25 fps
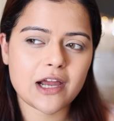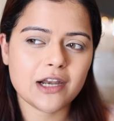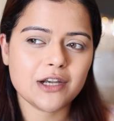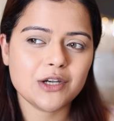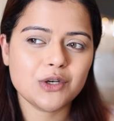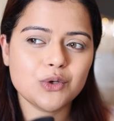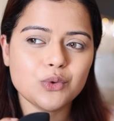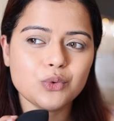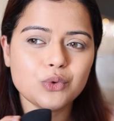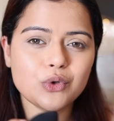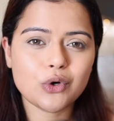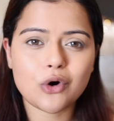
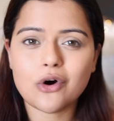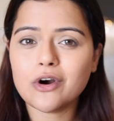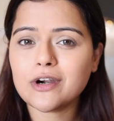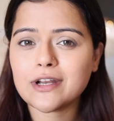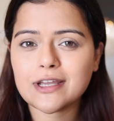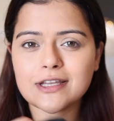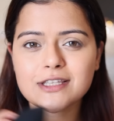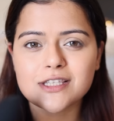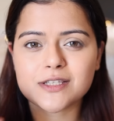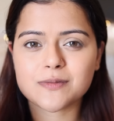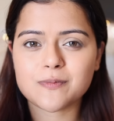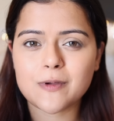and do not
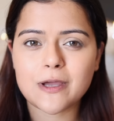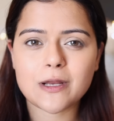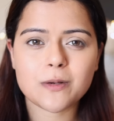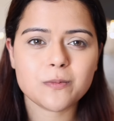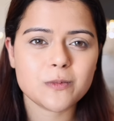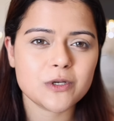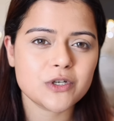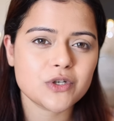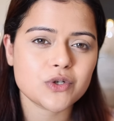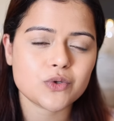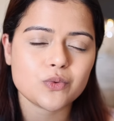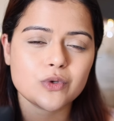
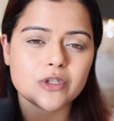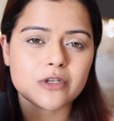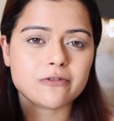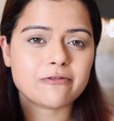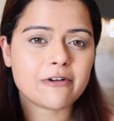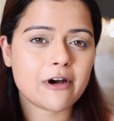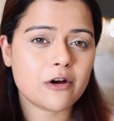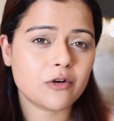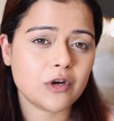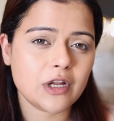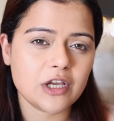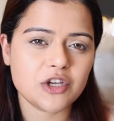experiment with a
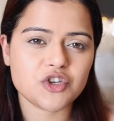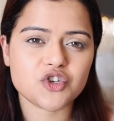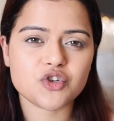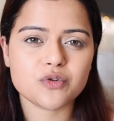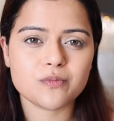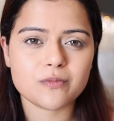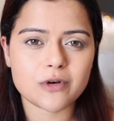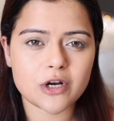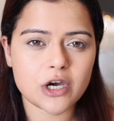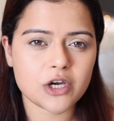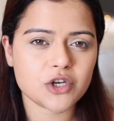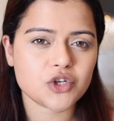
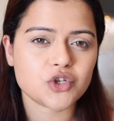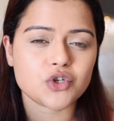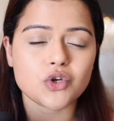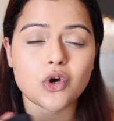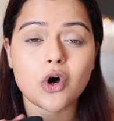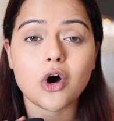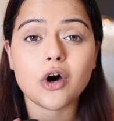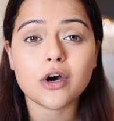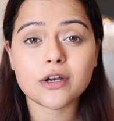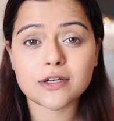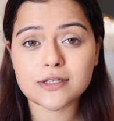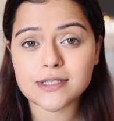foundation brush
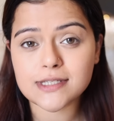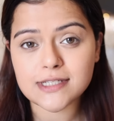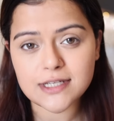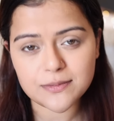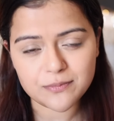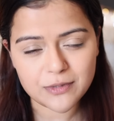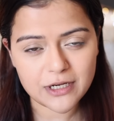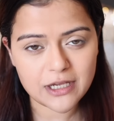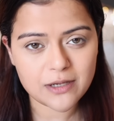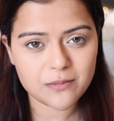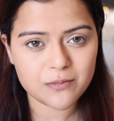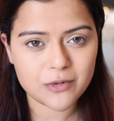or a
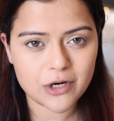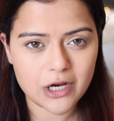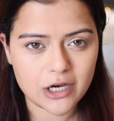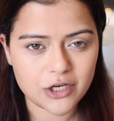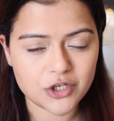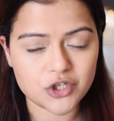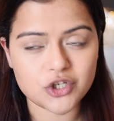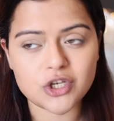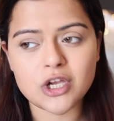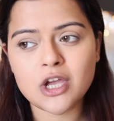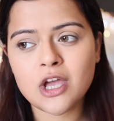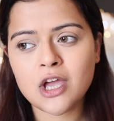stippling
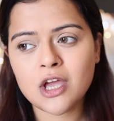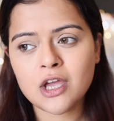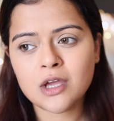brush,